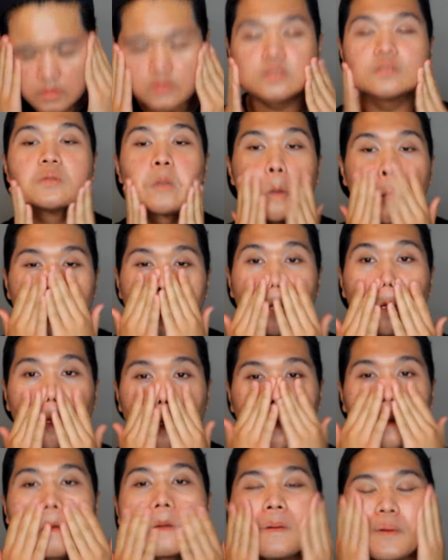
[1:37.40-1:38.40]
face and
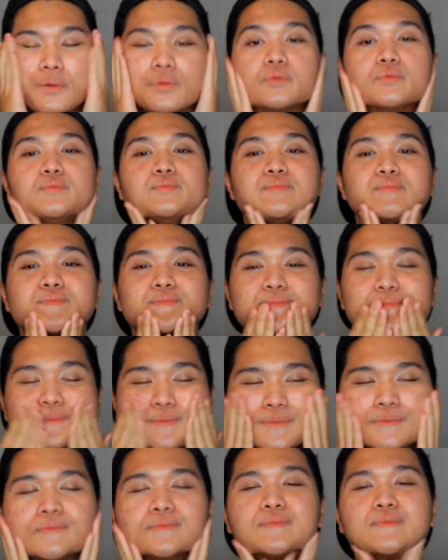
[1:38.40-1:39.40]
wait until it's
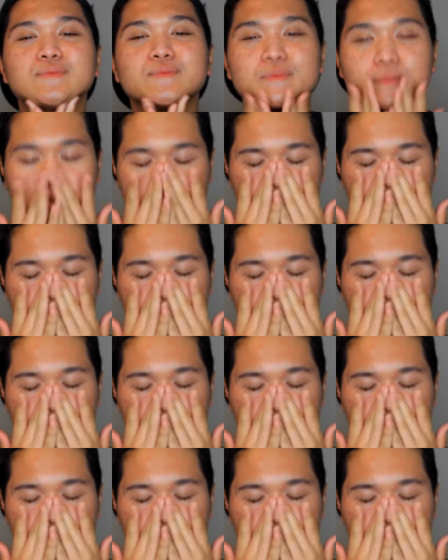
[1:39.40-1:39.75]
tacky.